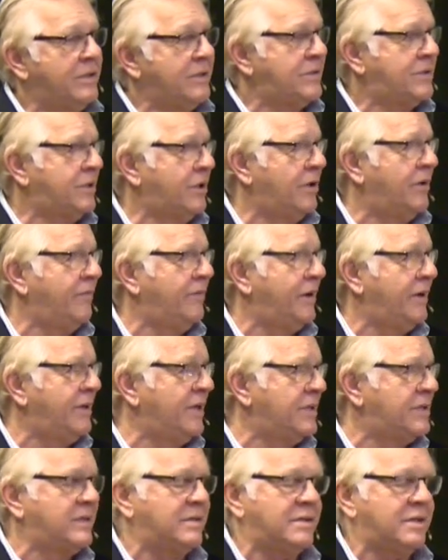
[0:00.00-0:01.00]
the servant.
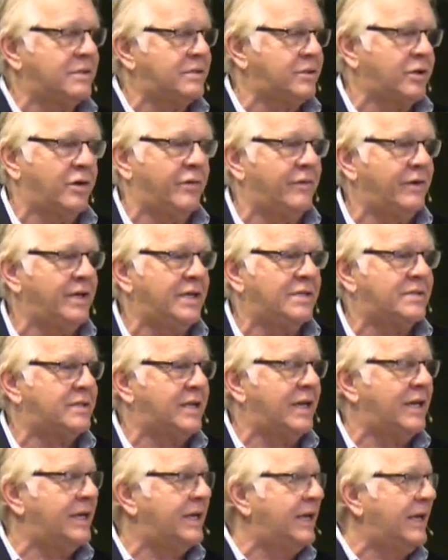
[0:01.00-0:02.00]
This is a servant. He's
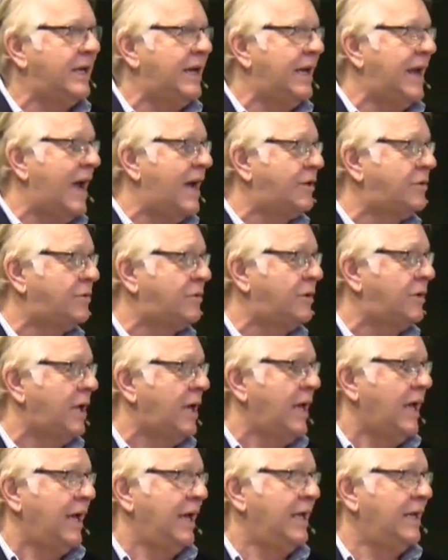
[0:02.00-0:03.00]
thinking in
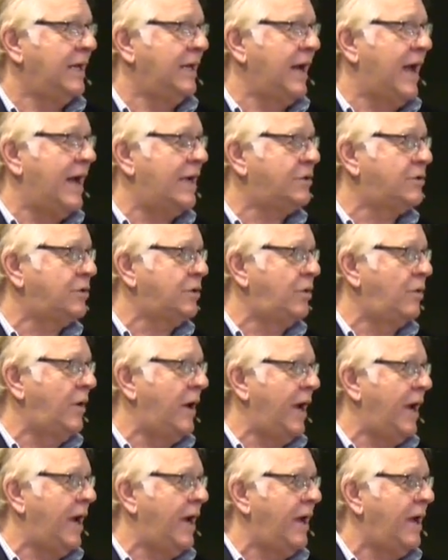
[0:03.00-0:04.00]
the natural
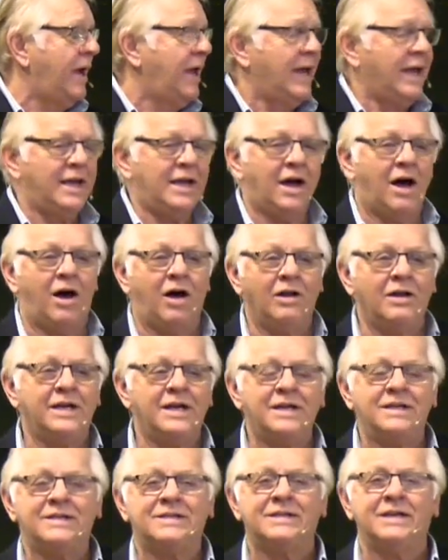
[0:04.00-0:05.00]
way. All
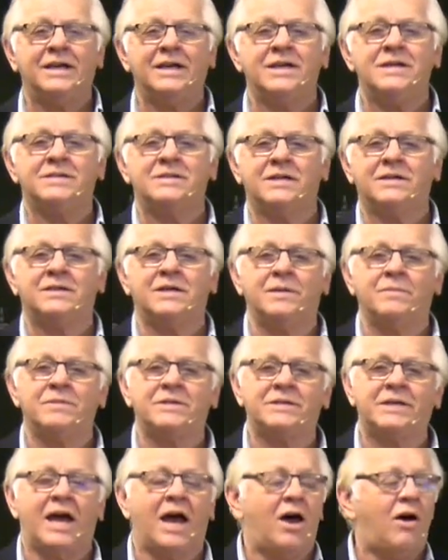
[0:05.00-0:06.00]
he sees is
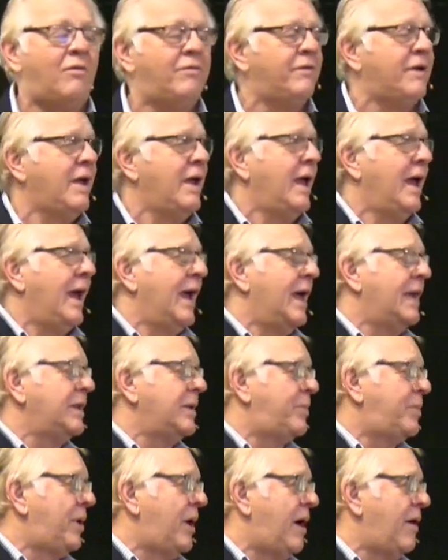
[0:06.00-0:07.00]
himself and
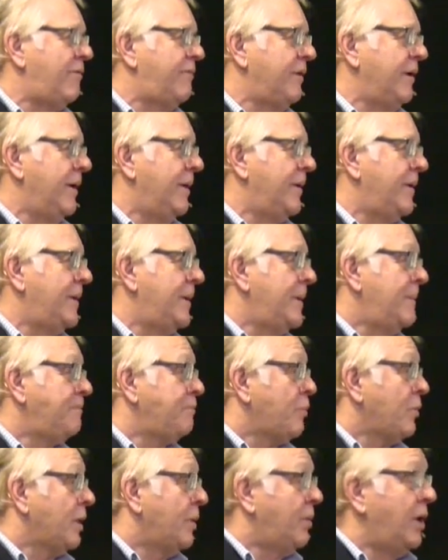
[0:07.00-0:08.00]
the prophet.
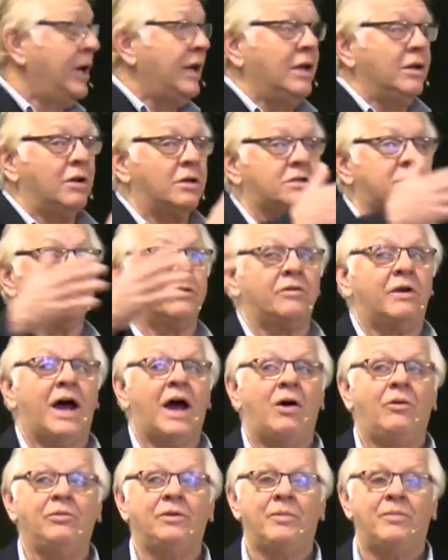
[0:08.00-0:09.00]
But he looks
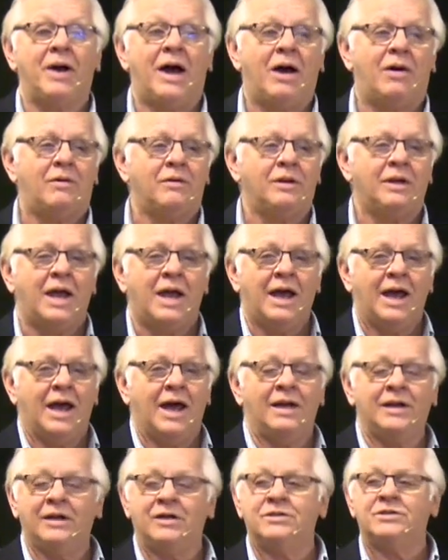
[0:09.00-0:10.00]
around the mountain,
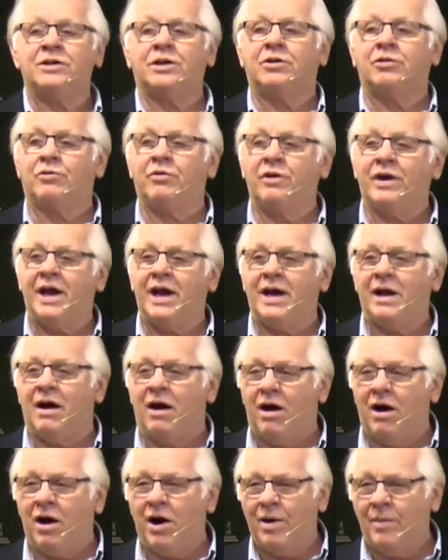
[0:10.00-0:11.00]
and there's a great
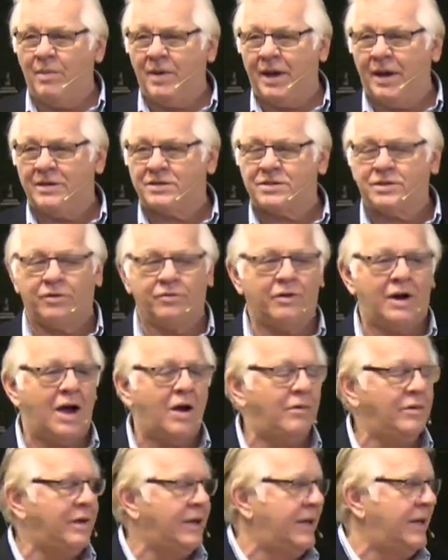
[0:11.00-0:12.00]
army
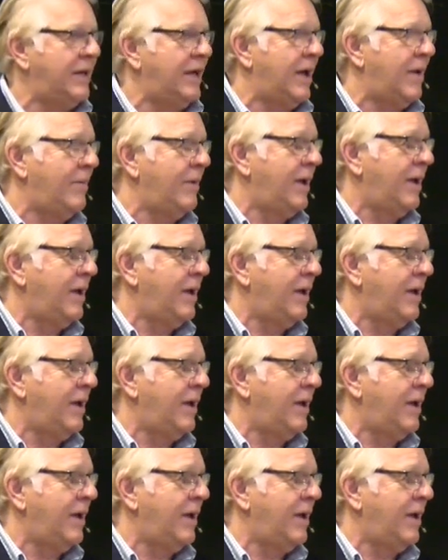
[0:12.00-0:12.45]
surrounding them.